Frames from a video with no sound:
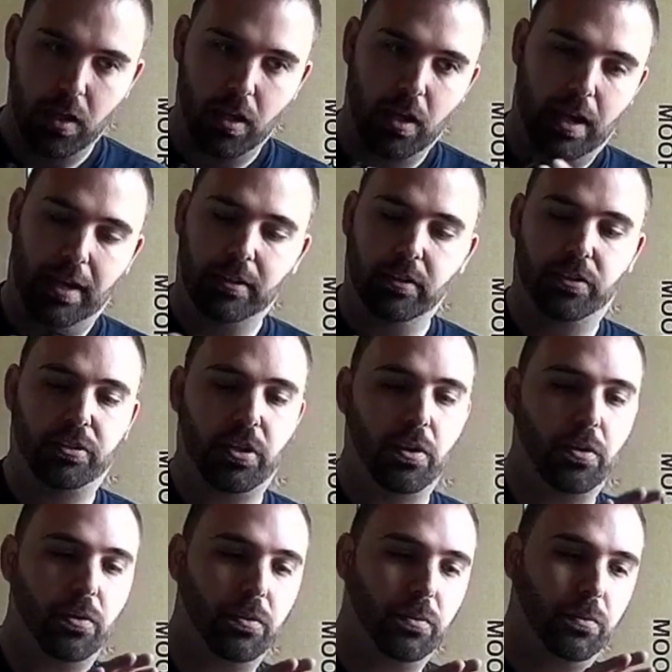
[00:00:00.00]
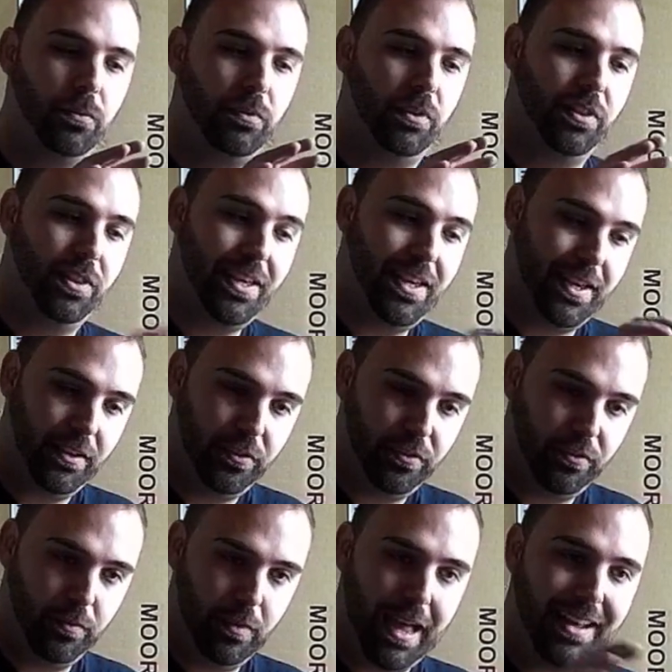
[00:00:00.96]
And so
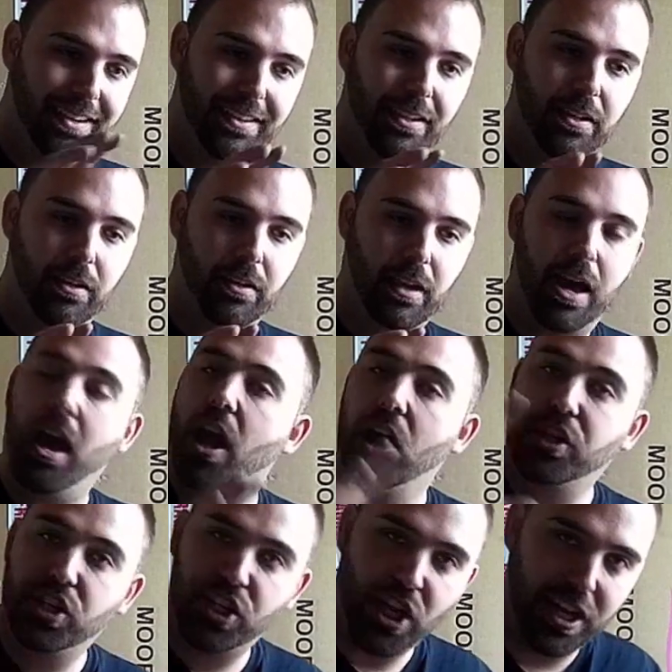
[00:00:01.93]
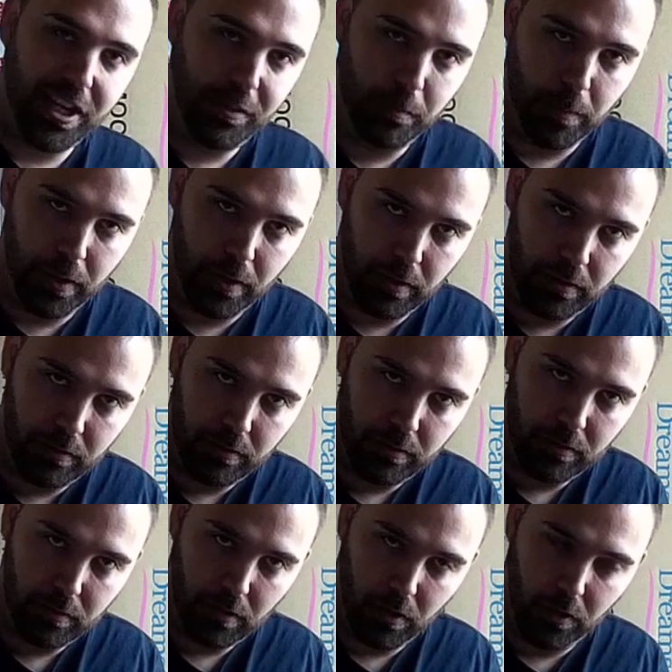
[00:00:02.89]
this, adding a chamber
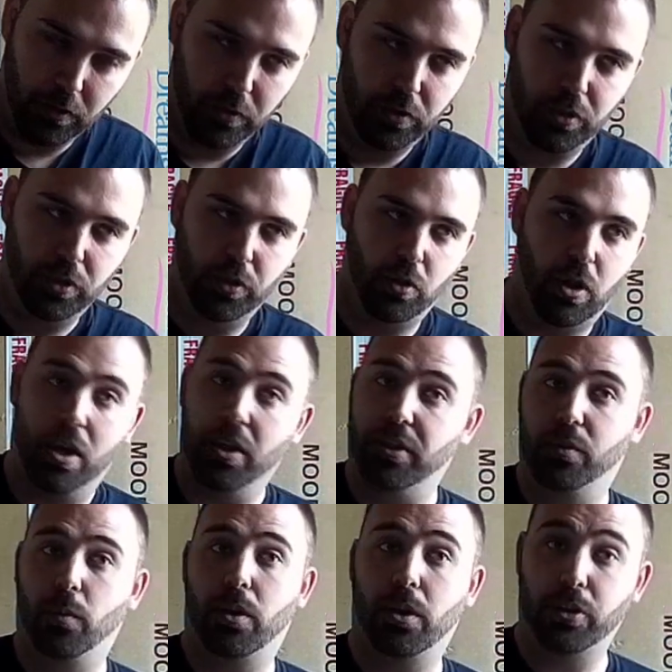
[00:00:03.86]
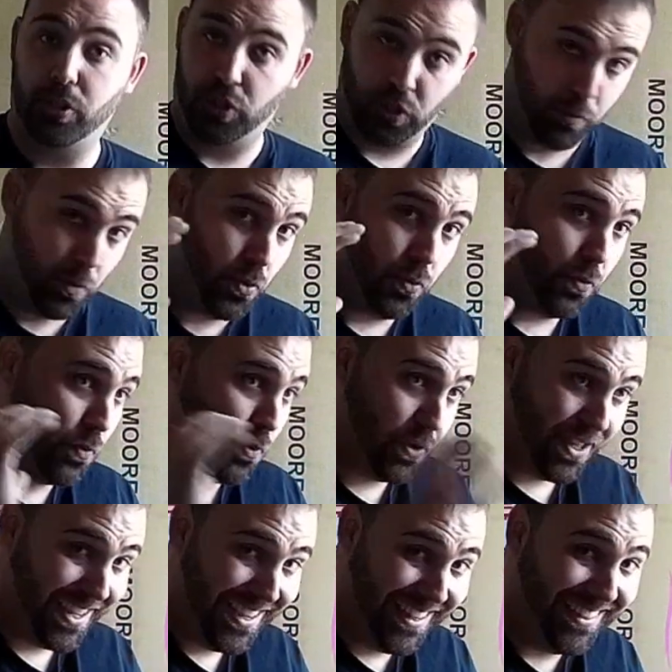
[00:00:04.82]
onto your otherwise smooth
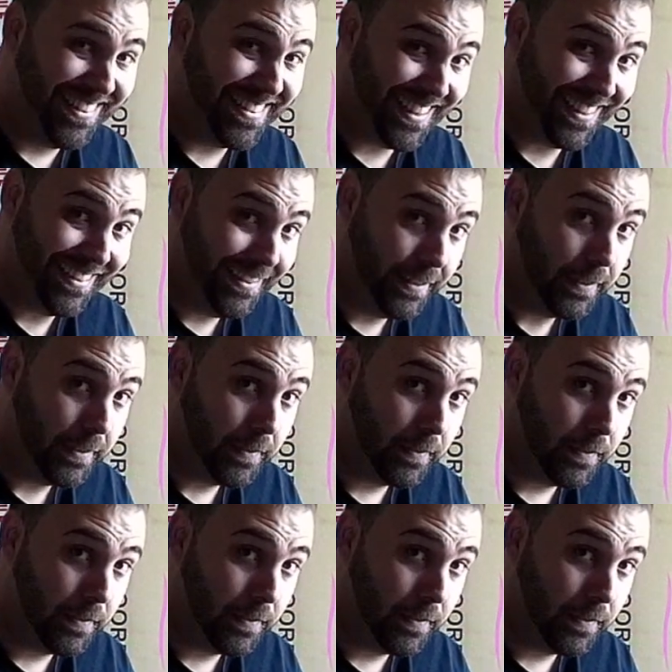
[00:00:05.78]
intake,